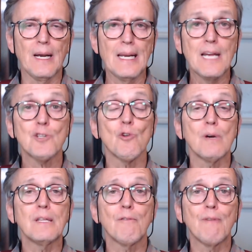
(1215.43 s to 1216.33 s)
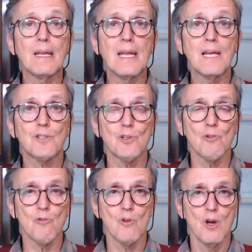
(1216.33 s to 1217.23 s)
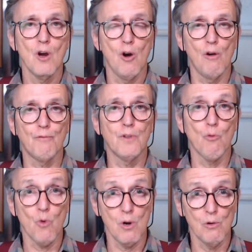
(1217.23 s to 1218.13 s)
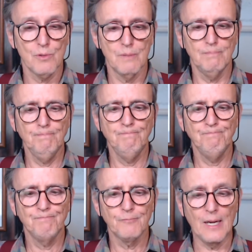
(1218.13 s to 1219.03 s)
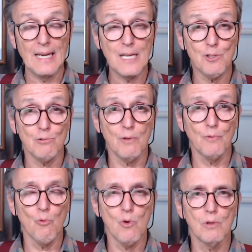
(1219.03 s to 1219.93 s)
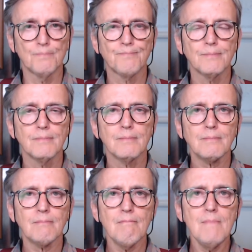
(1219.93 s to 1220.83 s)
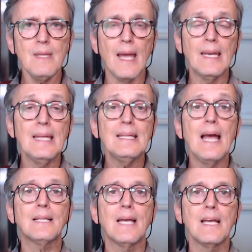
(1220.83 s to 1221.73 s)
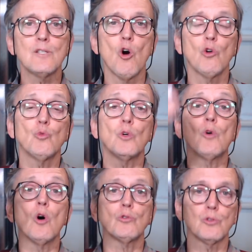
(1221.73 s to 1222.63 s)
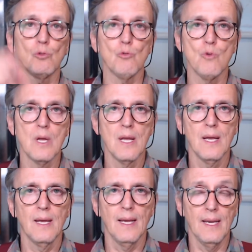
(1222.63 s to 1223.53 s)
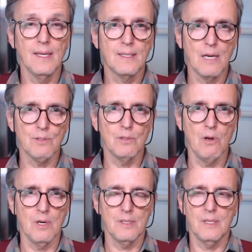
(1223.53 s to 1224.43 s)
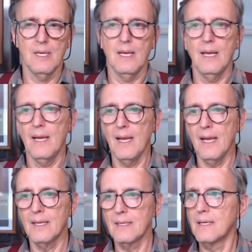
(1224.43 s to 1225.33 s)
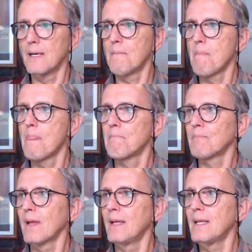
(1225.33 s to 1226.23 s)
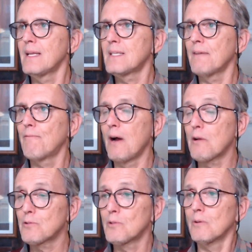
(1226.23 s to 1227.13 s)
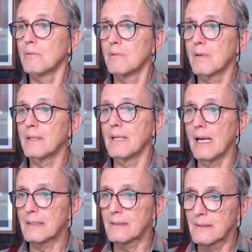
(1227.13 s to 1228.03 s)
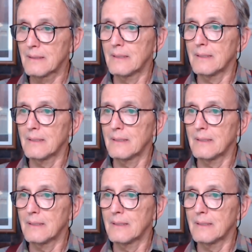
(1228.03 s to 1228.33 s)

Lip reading: financial of the world, financials of the world. And in that case, gold would go to $80,000. And then he said, Fausto, look at that.